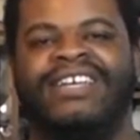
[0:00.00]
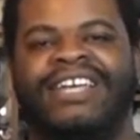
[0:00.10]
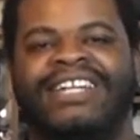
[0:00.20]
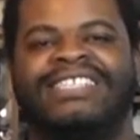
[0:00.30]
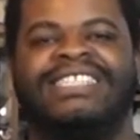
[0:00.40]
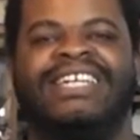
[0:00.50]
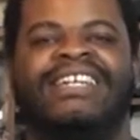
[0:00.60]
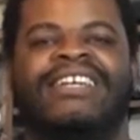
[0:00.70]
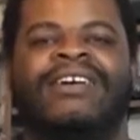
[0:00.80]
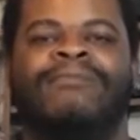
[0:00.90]

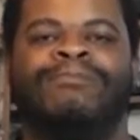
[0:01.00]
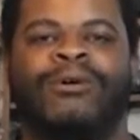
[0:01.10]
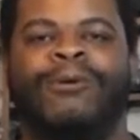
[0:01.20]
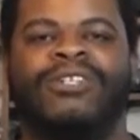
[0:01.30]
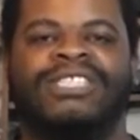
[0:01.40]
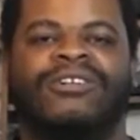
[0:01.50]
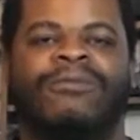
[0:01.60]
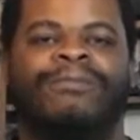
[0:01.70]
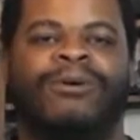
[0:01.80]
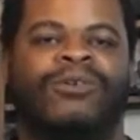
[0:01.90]
innocent
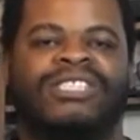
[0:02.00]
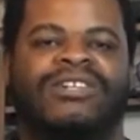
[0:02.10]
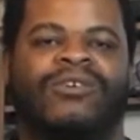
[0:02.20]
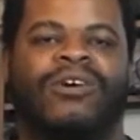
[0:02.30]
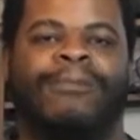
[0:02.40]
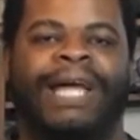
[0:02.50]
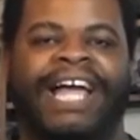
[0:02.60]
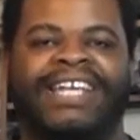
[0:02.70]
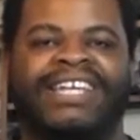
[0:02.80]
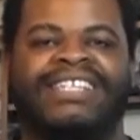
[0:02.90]
promotional poster or
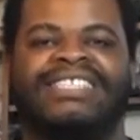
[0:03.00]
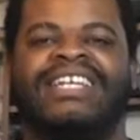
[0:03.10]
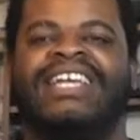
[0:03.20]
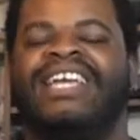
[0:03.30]
package,